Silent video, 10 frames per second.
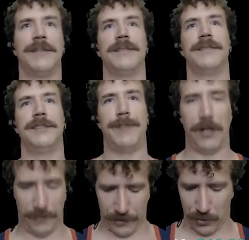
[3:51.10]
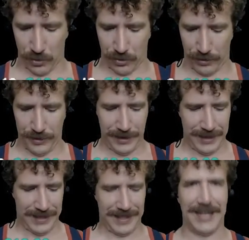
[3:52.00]
It's better for the world.
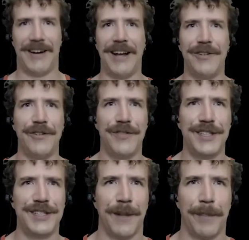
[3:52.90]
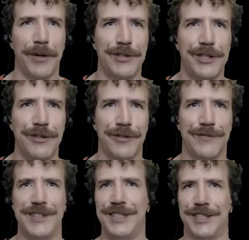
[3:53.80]
Now, I don't know if this is a person or
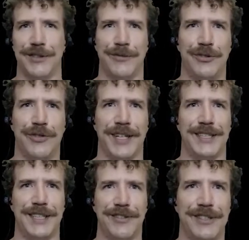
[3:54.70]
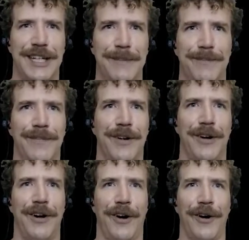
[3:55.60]
if this is a Triceratops
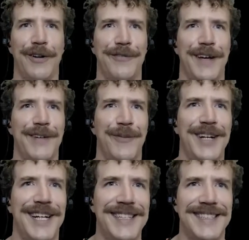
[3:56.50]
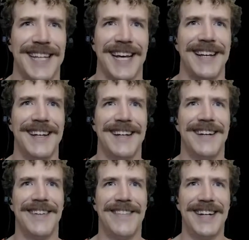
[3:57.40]
artifact. What is that?
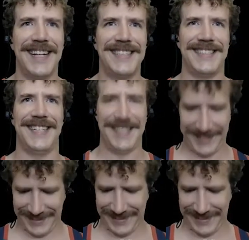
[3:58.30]
What is this?